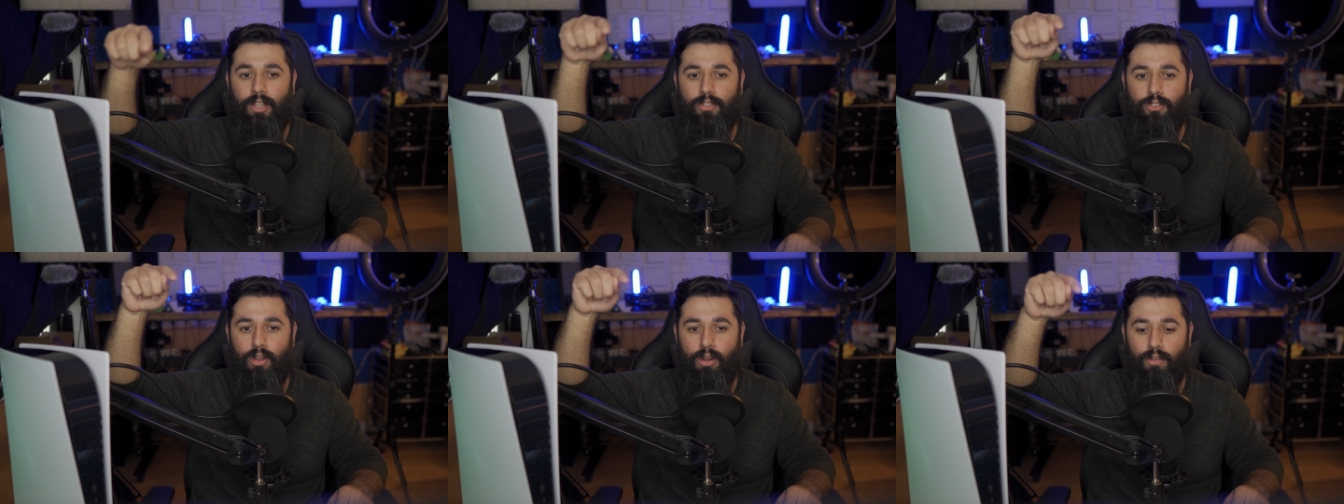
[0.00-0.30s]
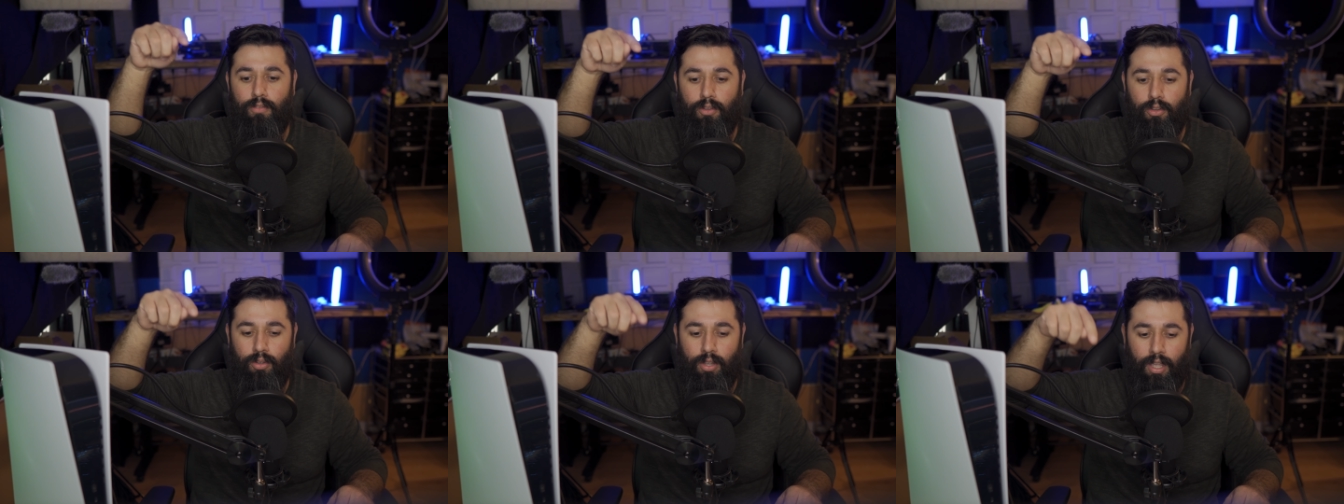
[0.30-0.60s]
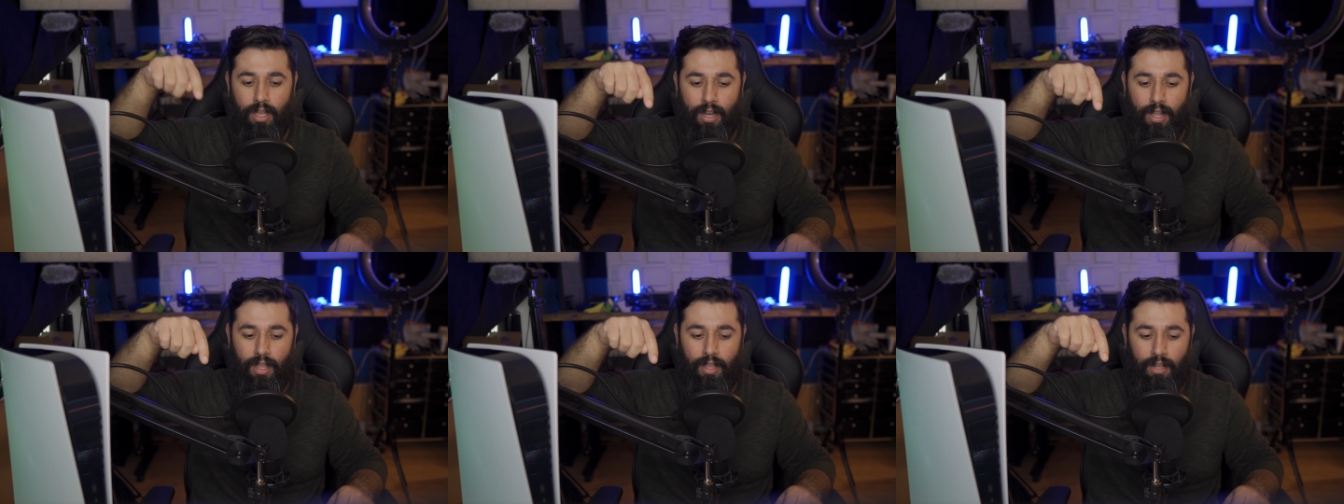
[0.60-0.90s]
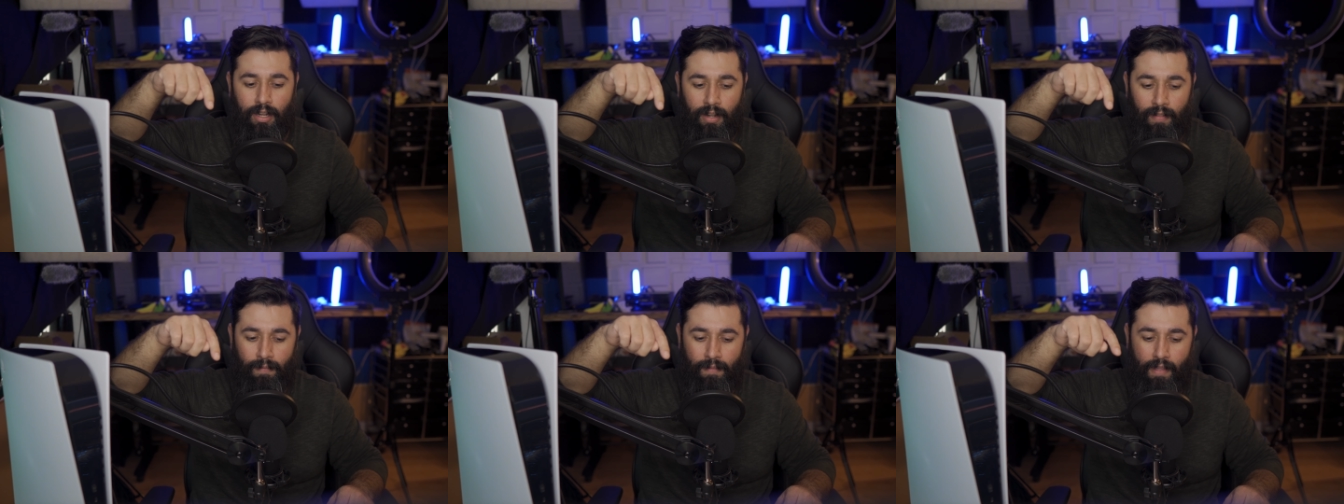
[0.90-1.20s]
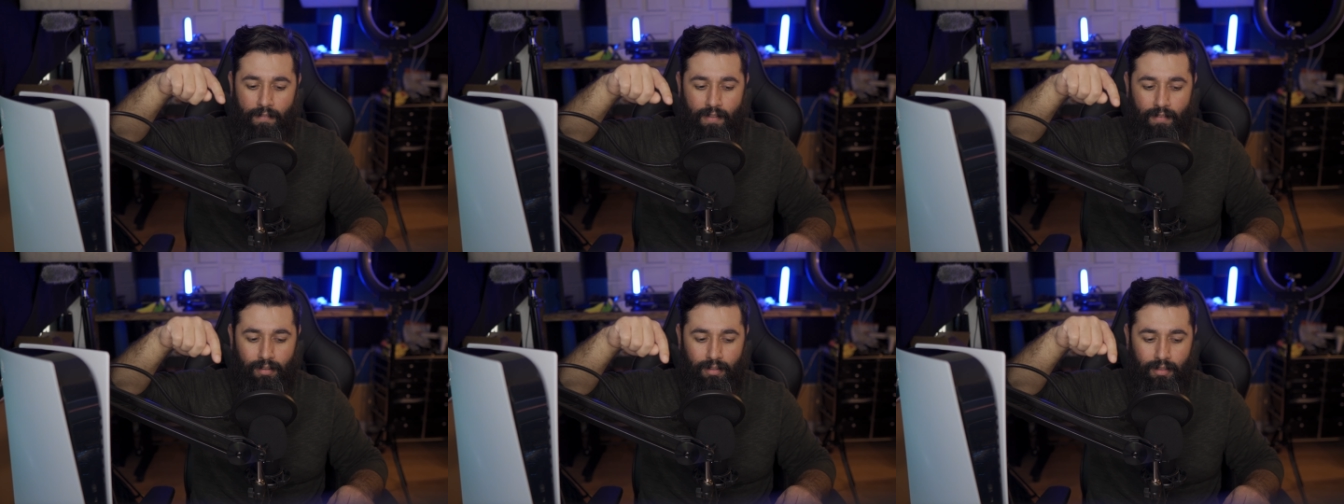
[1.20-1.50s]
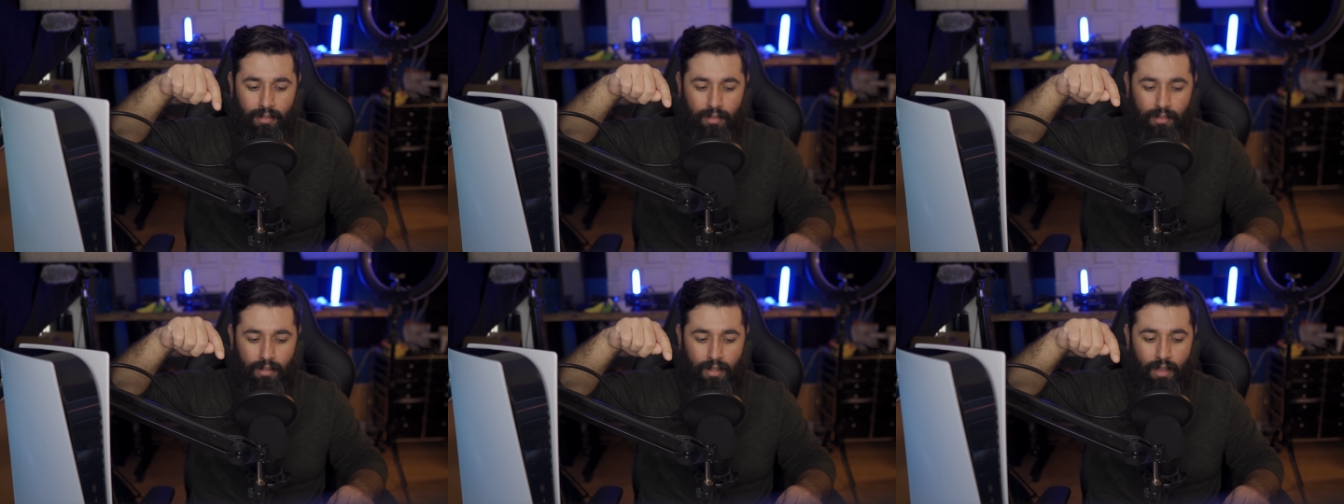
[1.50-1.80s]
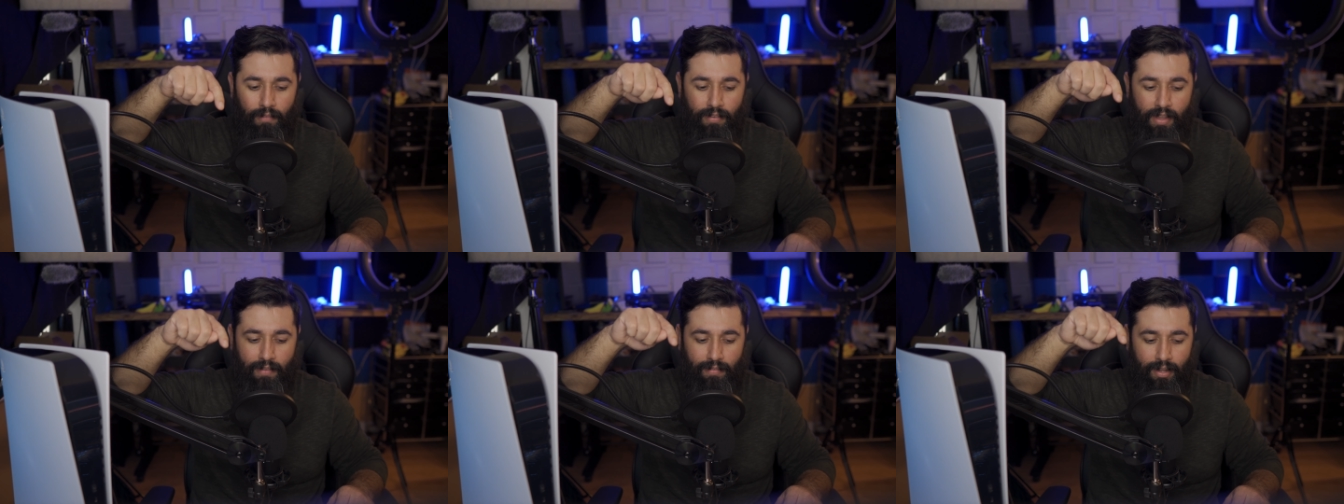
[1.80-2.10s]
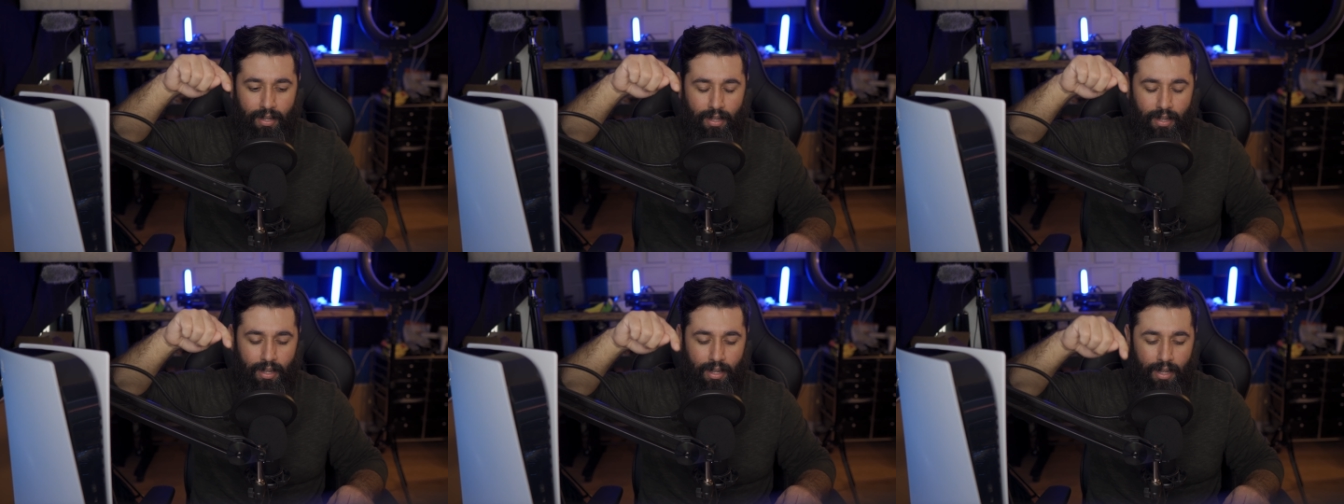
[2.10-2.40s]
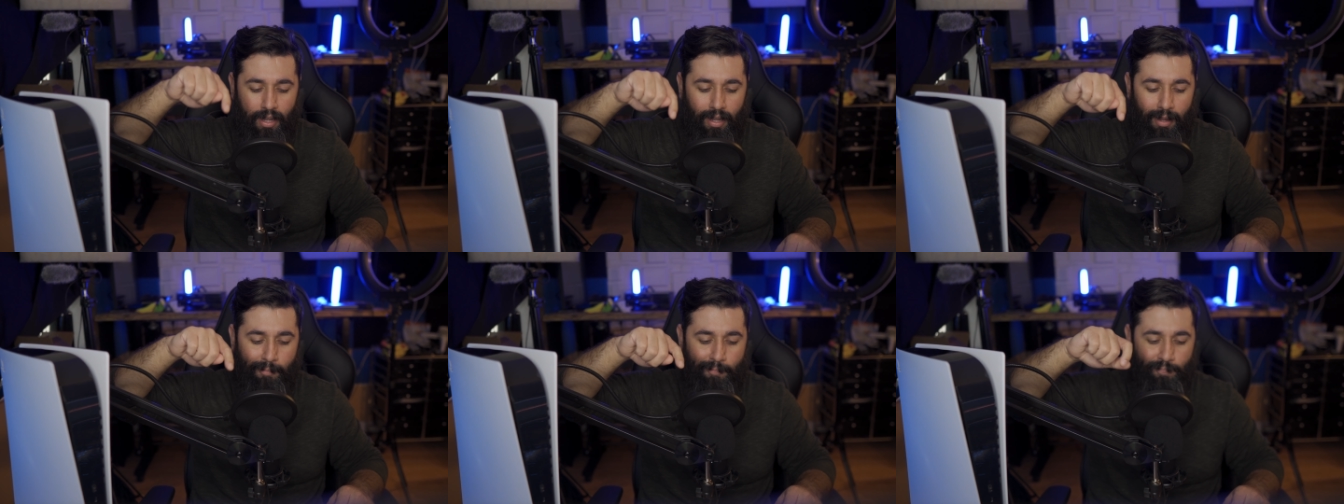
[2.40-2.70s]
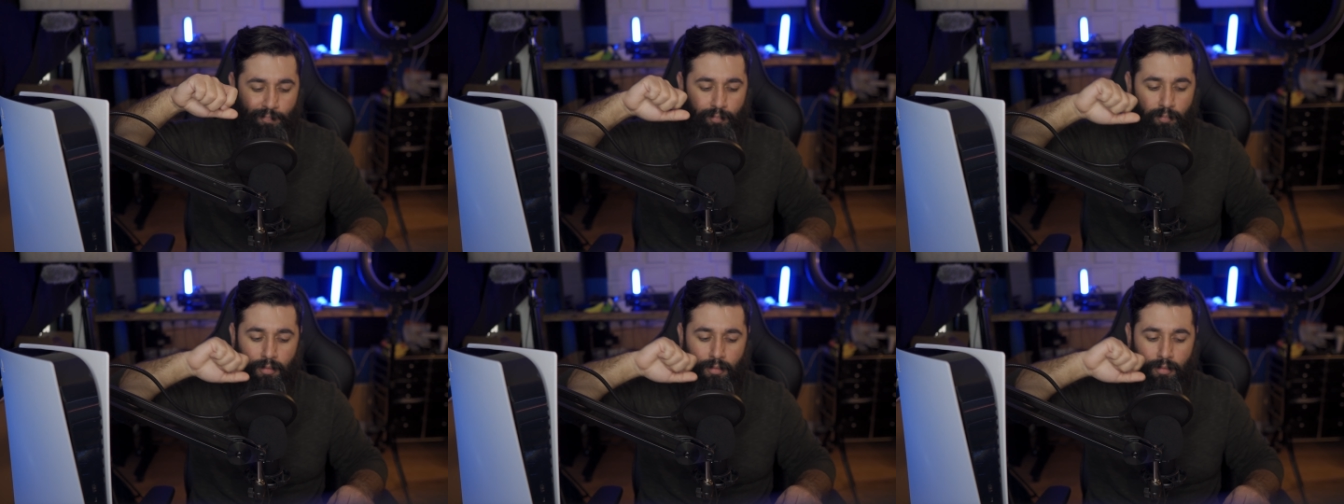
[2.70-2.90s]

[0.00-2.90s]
So if you get if you have a